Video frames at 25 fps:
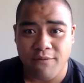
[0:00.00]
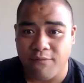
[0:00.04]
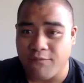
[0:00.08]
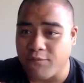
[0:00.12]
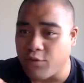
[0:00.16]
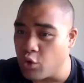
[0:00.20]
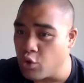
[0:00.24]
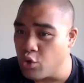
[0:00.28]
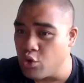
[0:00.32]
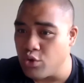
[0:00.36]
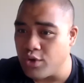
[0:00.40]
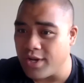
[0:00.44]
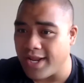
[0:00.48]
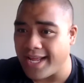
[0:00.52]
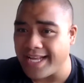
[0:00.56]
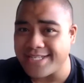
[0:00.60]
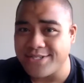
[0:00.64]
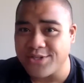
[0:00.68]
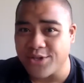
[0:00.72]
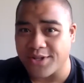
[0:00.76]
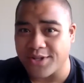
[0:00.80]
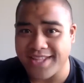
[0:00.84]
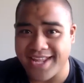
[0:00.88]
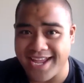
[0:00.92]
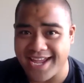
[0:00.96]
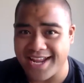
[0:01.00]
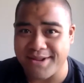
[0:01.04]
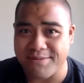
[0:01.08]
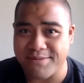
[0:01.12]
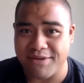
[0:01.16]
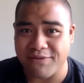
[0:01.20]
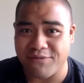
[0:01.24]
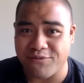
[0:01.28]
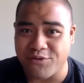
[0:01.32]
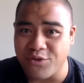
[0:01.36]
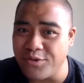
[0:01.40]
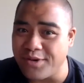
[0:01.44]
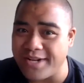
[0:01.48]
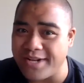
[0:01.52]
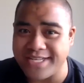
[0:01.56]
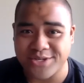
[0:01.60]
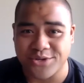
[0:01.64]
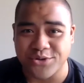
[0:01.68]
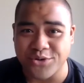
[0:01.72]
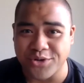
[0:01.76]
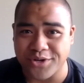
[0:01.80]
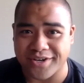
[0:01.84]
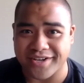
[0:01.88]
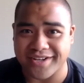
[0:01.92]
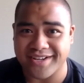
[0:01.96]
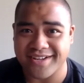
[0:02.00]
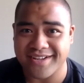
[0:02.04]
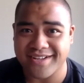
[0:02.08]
Food is not the enemy. Food is good.